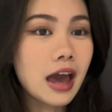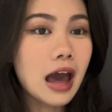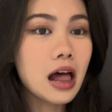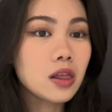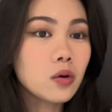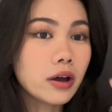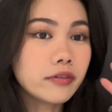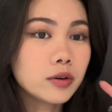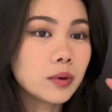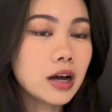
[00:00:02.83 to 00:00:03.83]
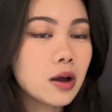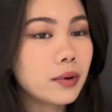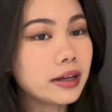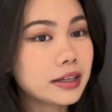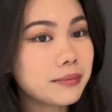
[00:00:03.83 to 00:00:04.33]
Hello everyone,
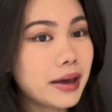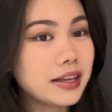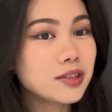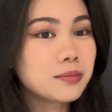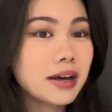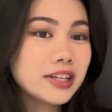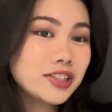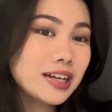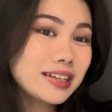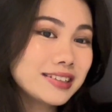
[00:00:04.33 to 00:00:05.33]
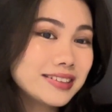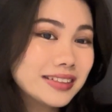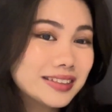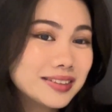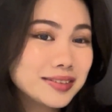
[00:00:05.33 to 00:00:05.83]
welcome back to my
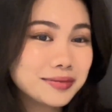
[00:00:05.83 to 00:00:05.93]
channel.